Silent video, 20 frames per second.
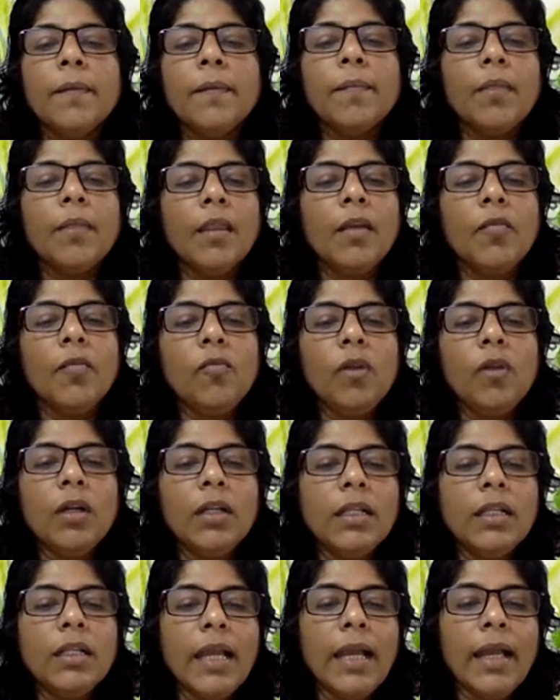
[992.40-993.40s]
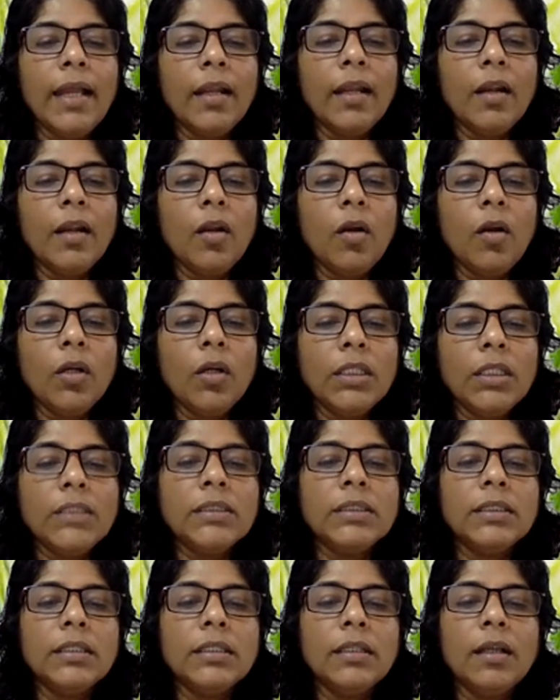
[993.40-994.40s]
Now, what are the
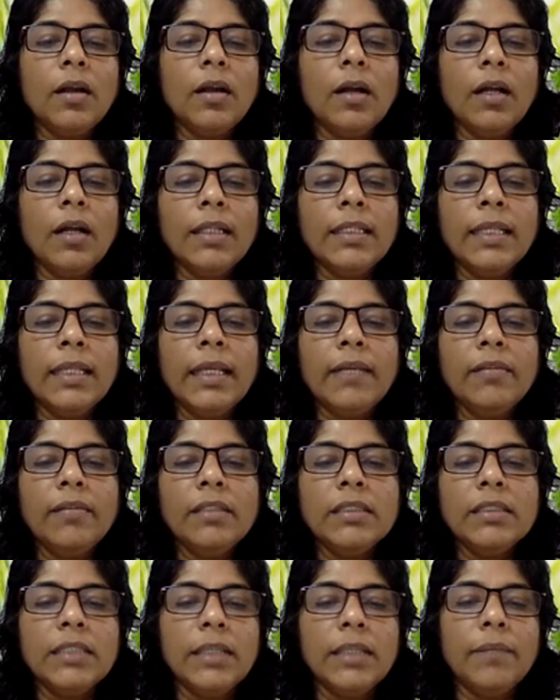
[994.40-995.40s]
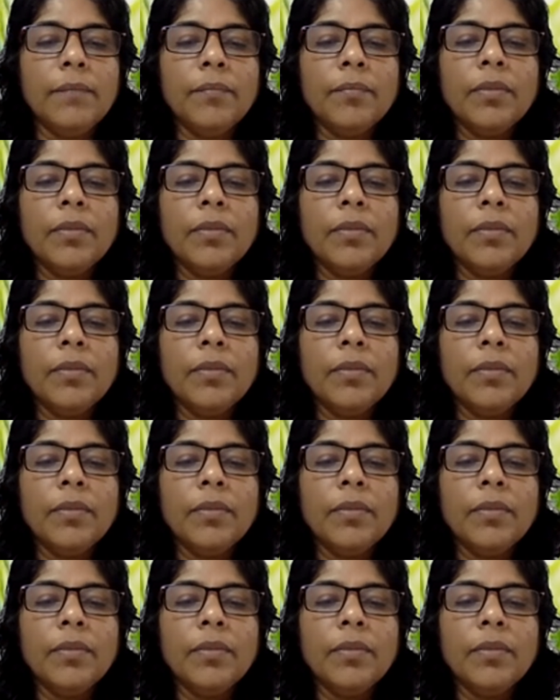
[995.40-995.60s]
analogies are there? We'll see.